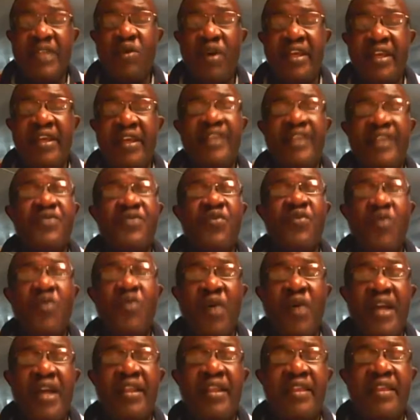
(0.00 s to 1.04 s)

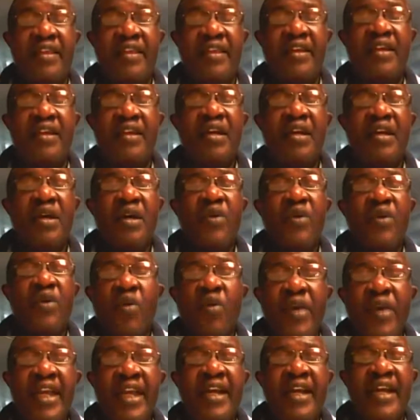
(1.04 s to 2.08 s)
Networking, we
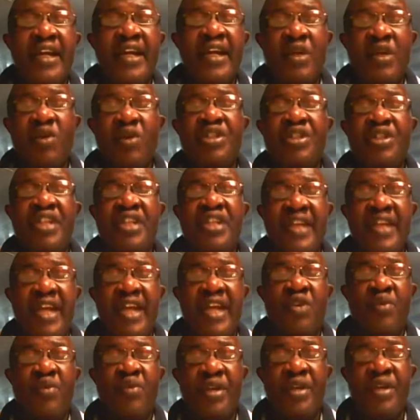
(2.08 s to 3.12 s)
cannot deny doing.
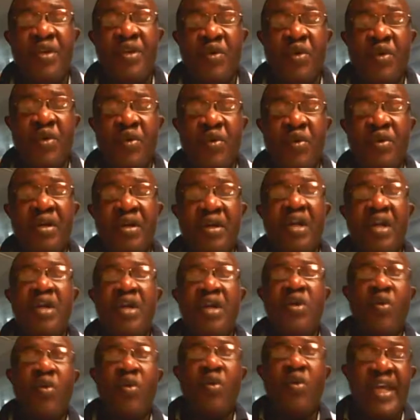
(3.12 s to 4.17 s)
No, we
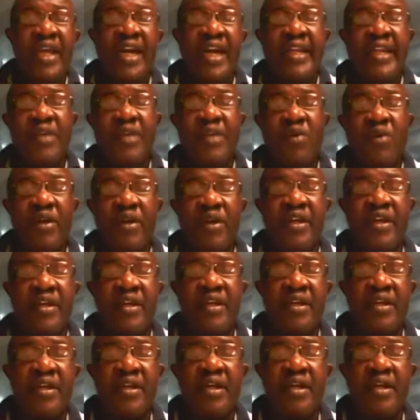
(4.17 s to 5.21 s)
are networking
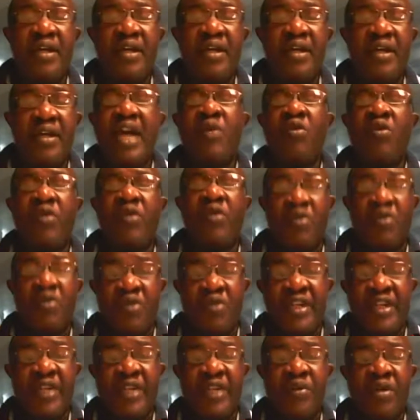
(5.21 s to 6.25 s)
and we will
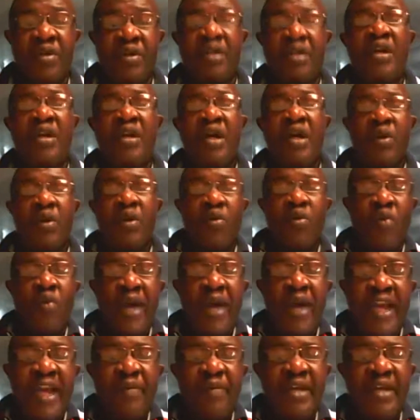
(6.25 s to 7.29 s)
continue to network.
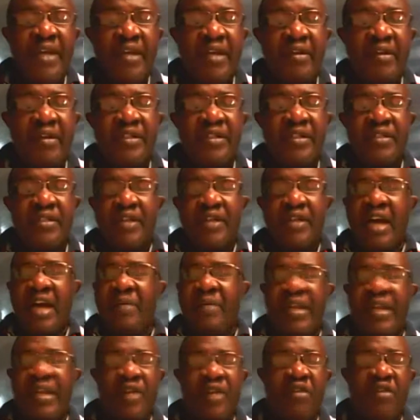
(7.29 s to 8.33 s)
Why? Because
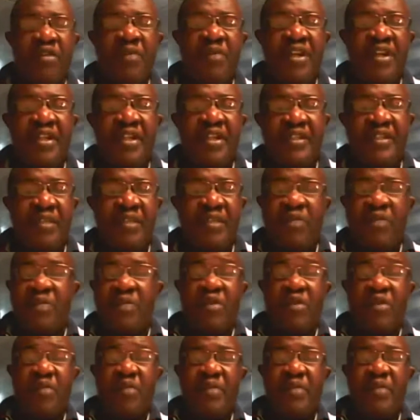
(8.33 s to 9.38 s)
I'm in the community, somebody
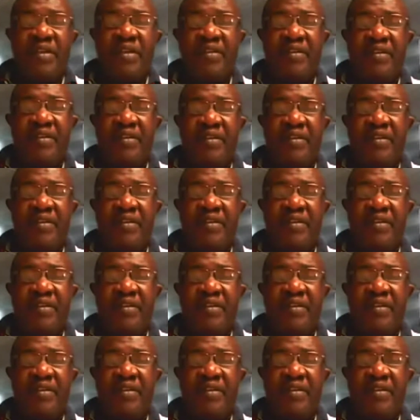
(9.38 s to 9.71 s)
brought me.